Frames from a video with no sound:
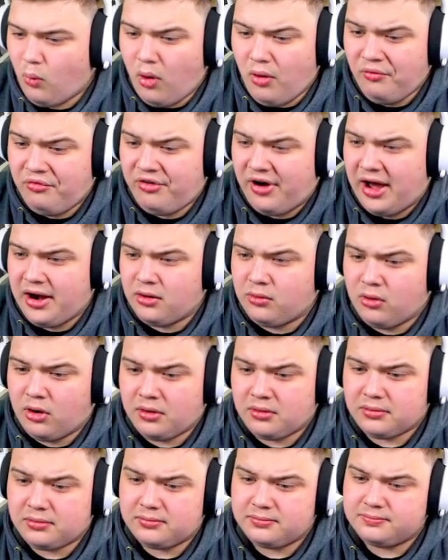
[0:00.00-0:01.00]
final one.
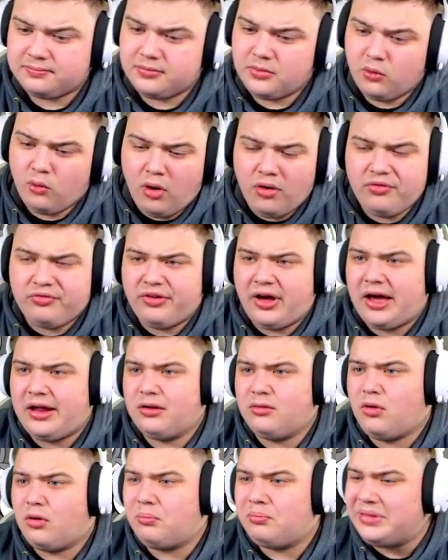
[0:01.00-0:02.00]
One final
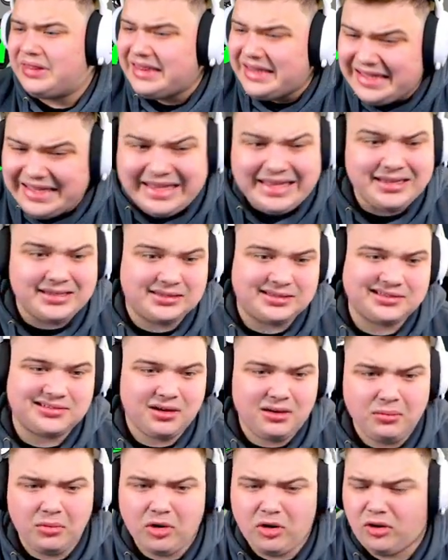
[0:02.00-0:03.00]
one. Please,
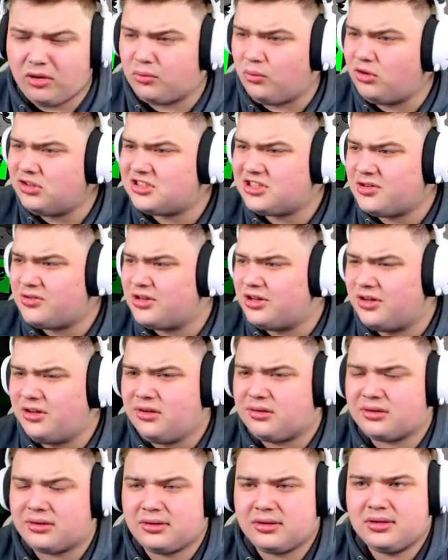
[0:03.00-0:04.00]
come on. What's going on?
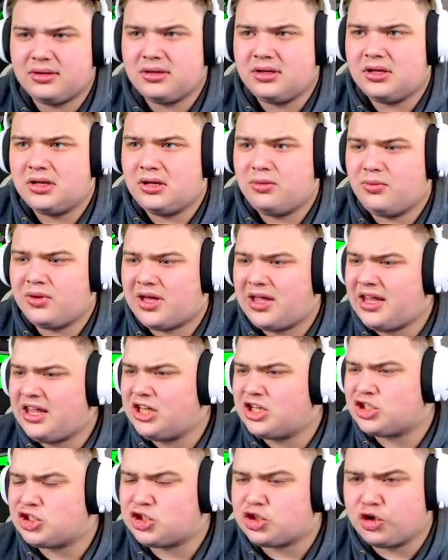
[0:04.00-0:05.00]
You're getting
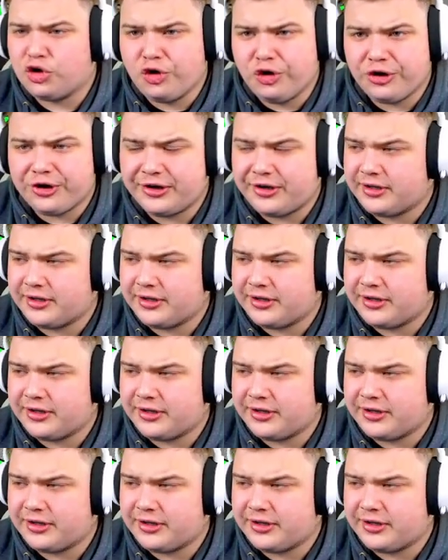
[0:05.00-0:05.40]
destroyed.